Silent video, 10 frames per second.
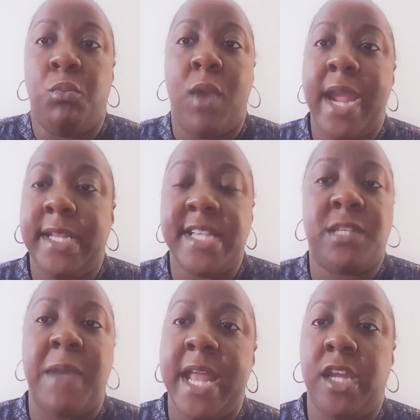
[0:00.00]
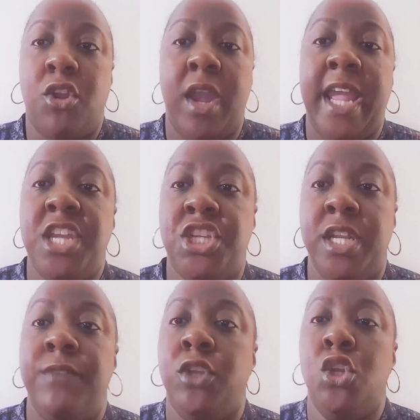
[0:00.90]
white, Hispanic, or Asian,
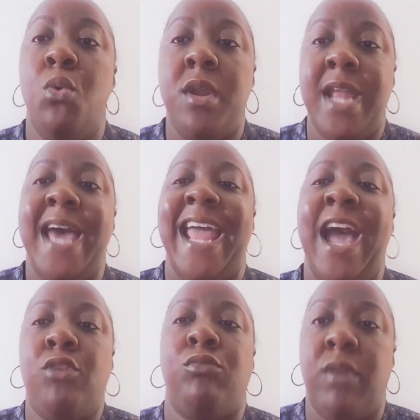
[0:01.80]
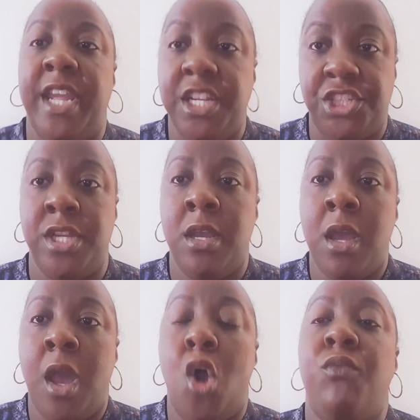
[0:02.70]
if you are not outraged
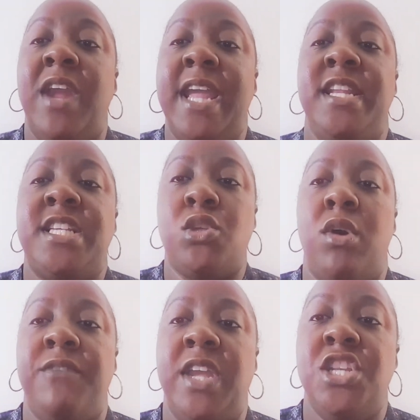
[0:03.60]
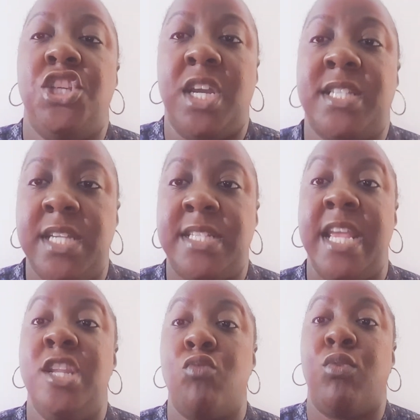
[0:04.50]
over any sort of injustice
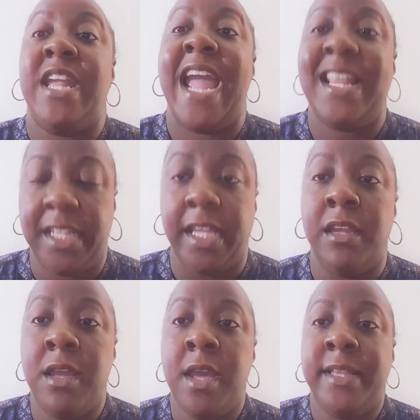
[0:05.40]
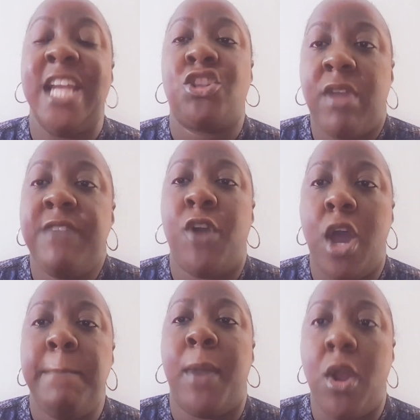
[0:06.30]
in the reality that
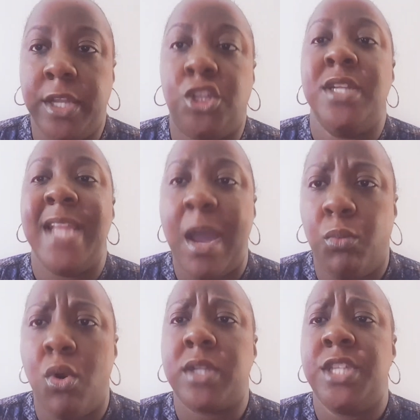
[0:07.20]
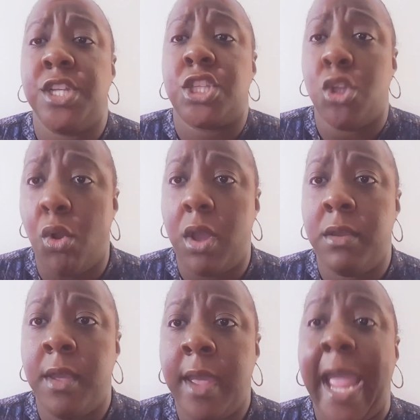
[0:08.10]
Trayvon Martin could not walk to the store
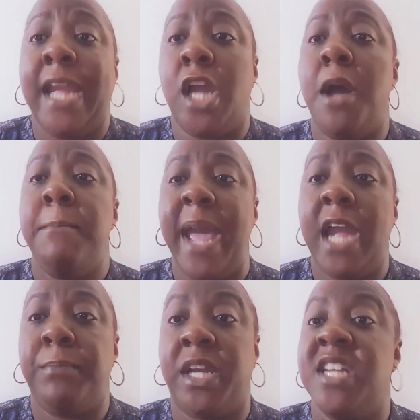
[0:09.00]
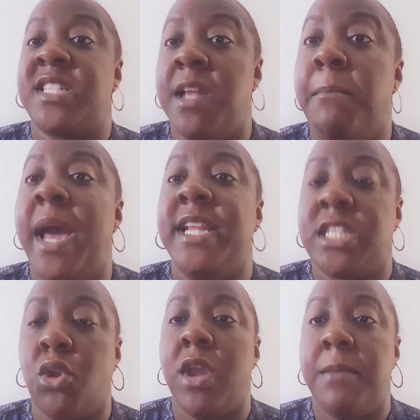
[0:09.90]
and come back because somebody
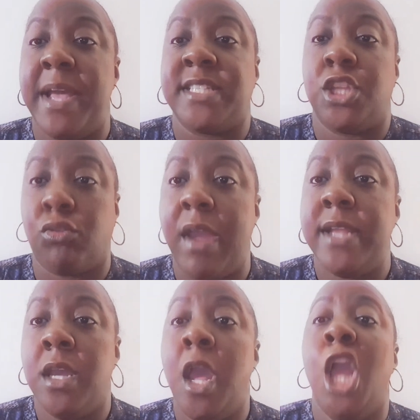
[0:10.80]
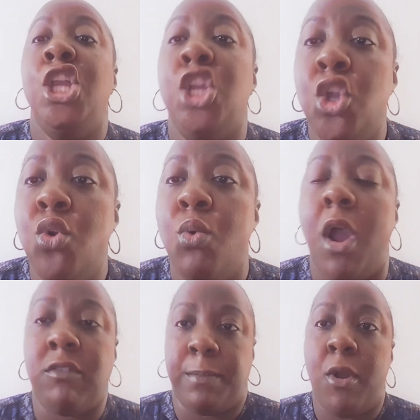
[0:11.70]
saw him as a threat, you
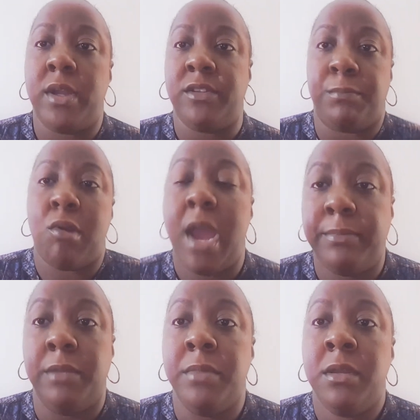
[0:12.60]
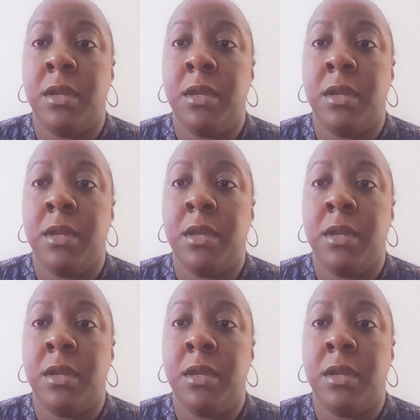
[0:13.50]
are a part of the problem.